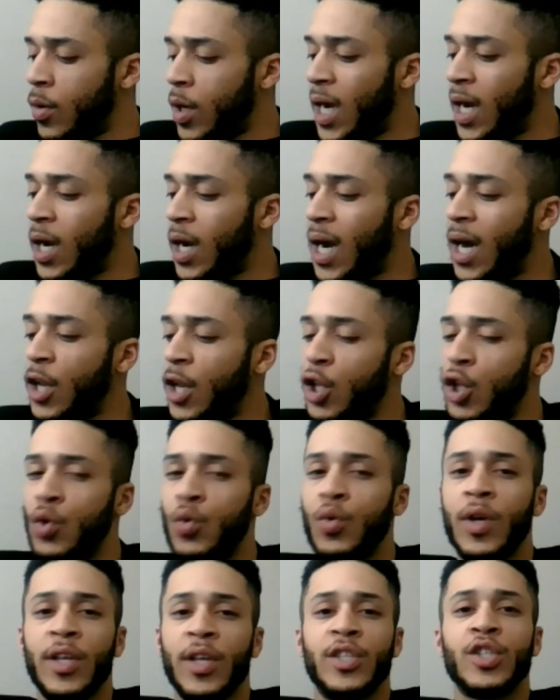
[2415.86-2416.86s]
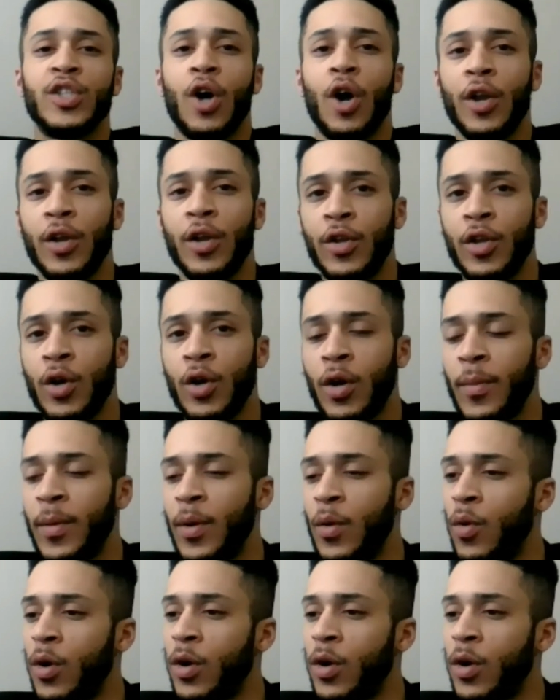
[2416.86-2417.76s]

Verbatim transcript: how, how do you get started? You know what I mean?